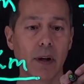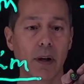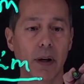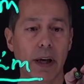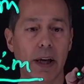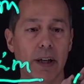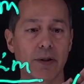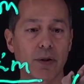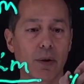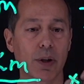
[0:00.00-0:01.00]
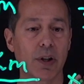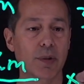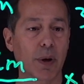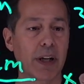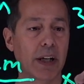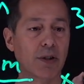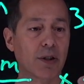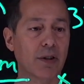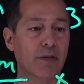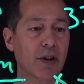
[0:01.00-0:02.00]
And so here's my next
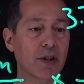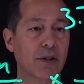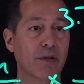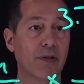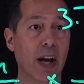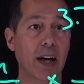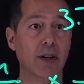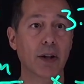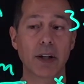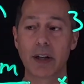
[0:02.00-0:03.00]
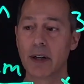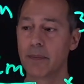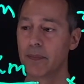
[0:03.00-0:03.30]
conversion factor here.